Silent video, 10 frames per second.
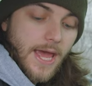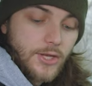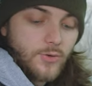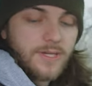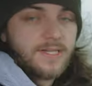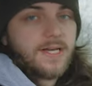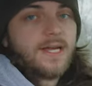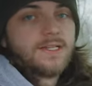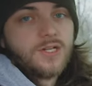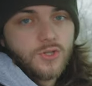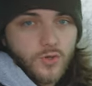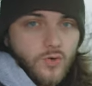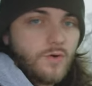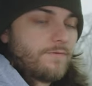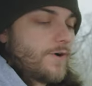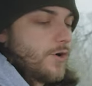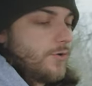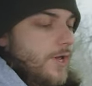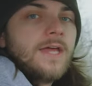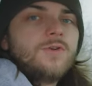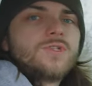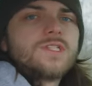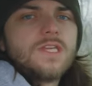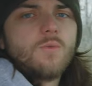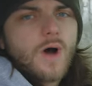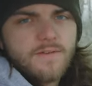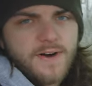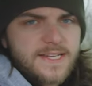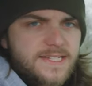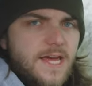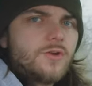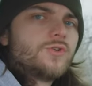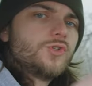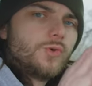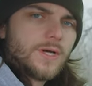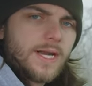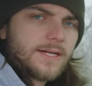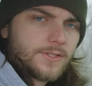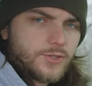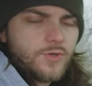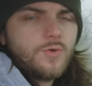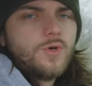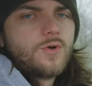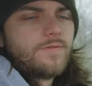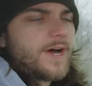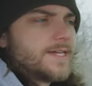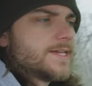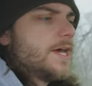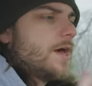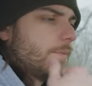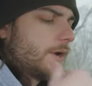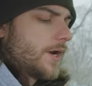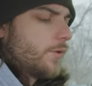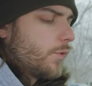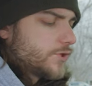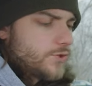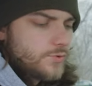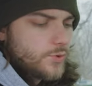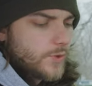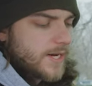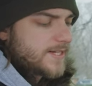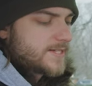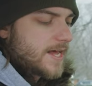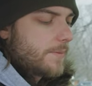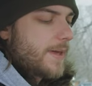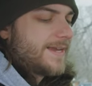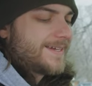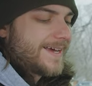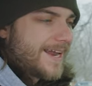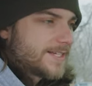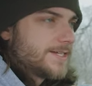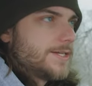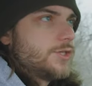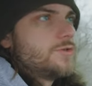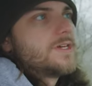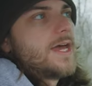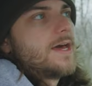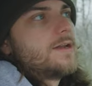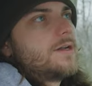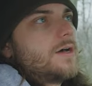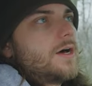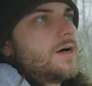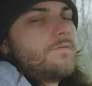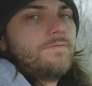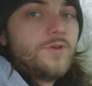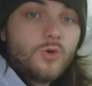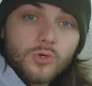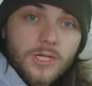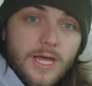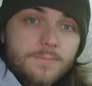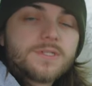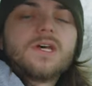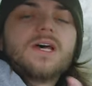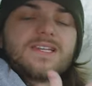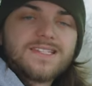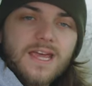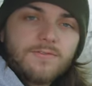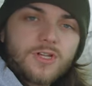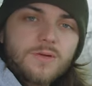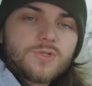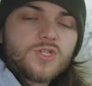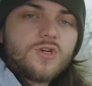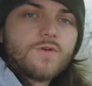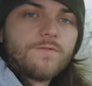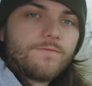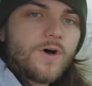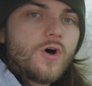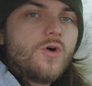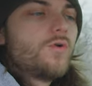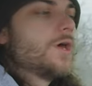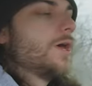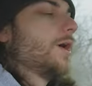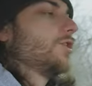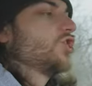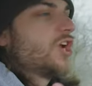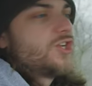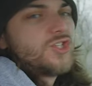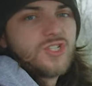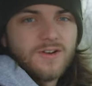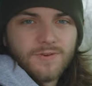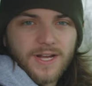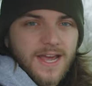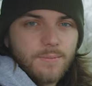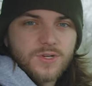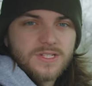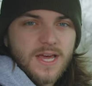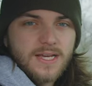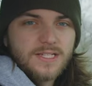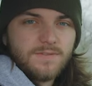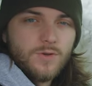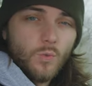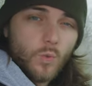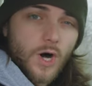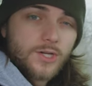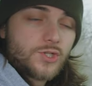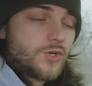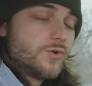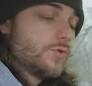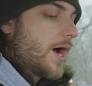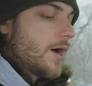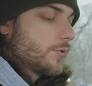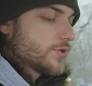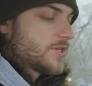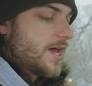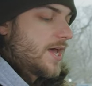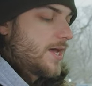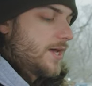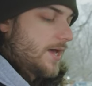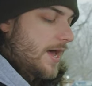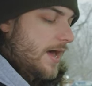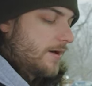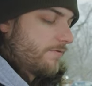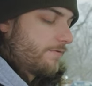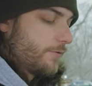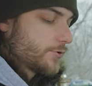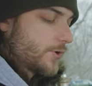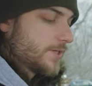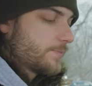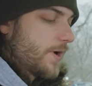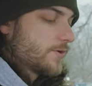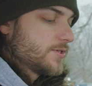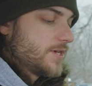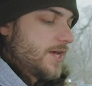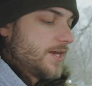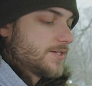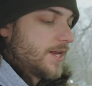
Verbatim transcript: and you can connect it to your phone. It uses the Wi-Fi standard to connect to your device, but once you do get it set up and connected, you can view clips, save clips to your phone, change different camera settings if you want to. I will say, out of full transparency, it is